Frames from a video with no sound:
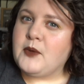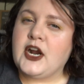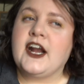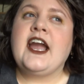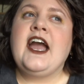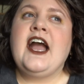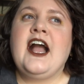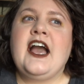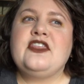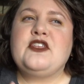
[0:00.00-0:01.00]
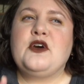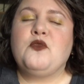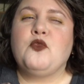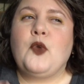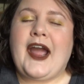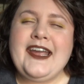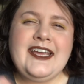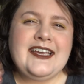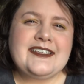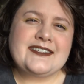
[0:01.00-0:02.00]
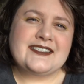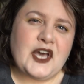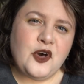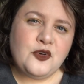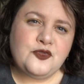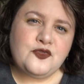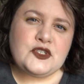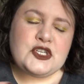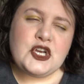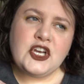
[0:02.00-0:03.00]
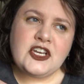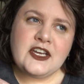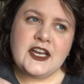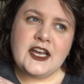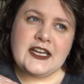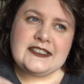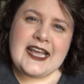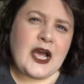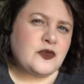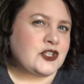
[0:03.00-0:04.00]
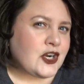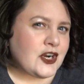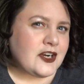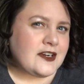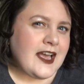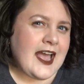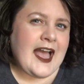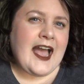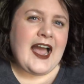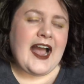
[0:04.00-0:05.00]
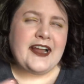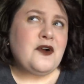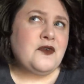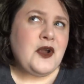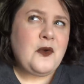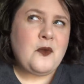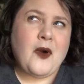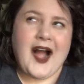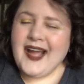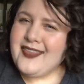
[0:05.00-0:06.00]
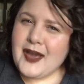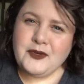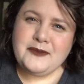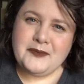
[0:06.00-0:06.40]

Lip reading: mark, the writing itself took a downturn. I don't know why that would